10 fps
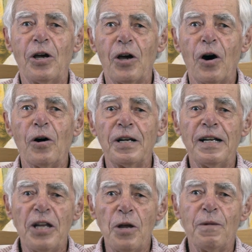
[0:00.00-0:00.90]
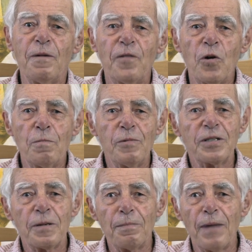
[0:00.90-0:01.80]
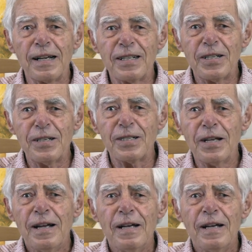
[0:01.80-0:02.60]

God in human form was amongst us.